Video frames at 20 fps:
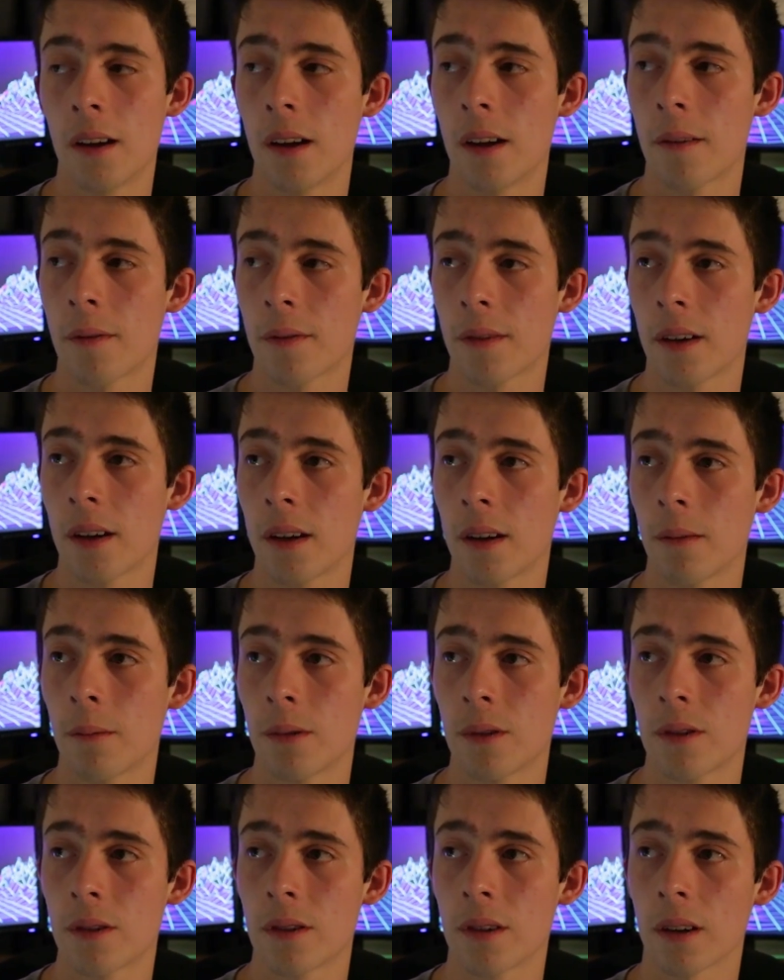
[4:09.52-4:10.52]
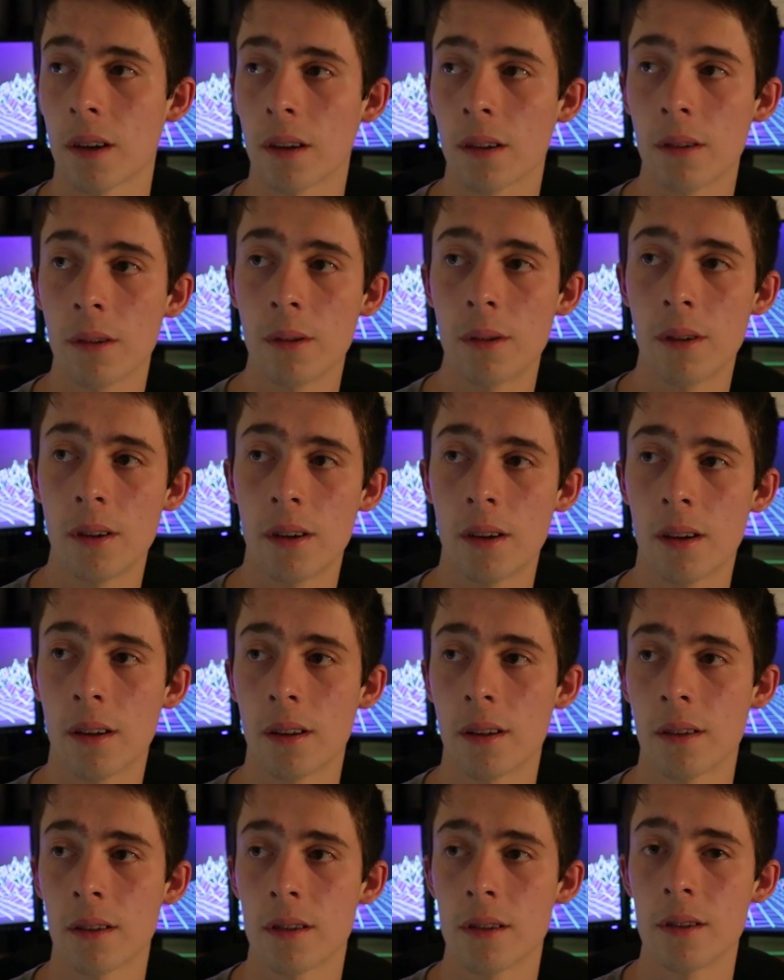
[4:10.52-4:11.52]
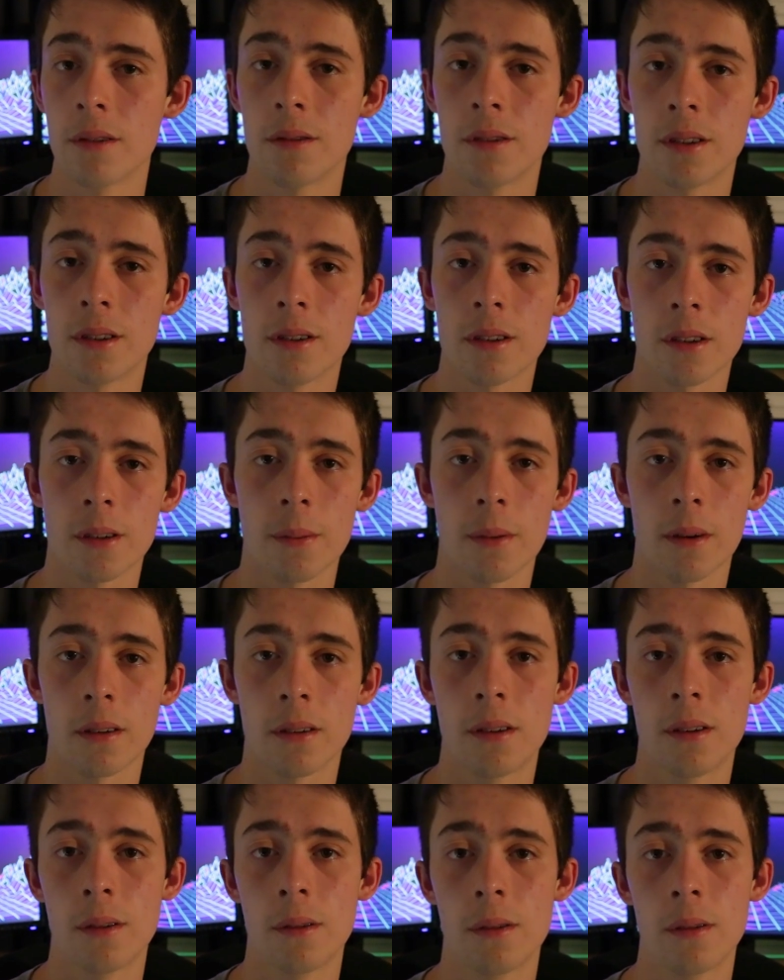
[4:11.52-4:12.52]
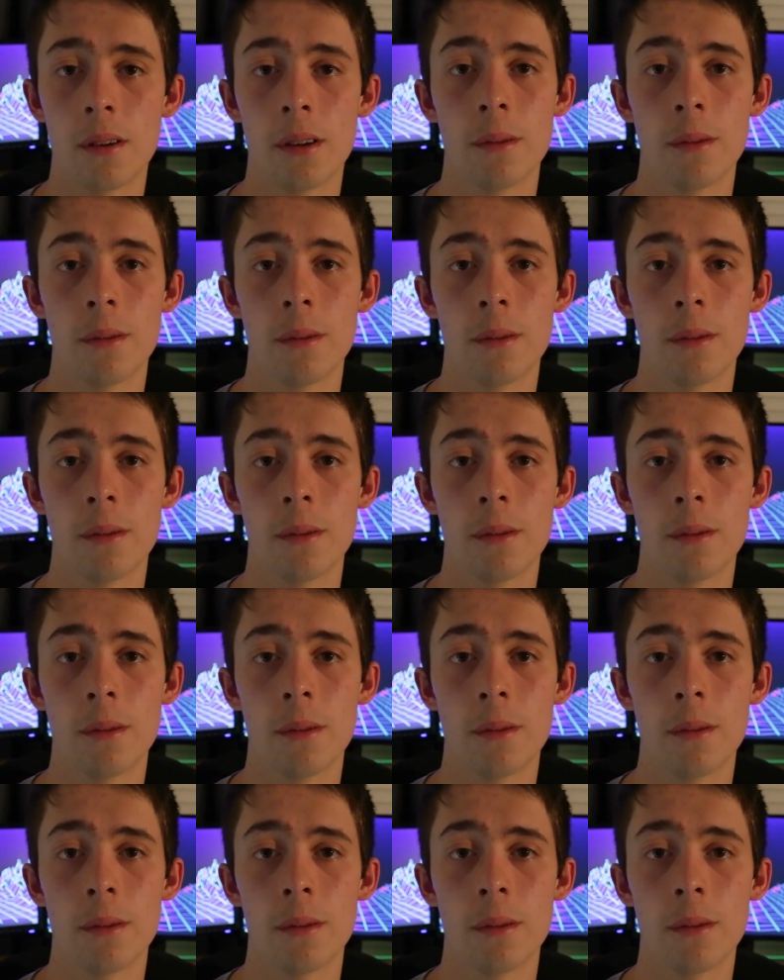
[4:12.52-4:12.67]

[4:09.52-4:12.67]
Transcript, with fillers: If they would just include it in this new DJI Spark 2,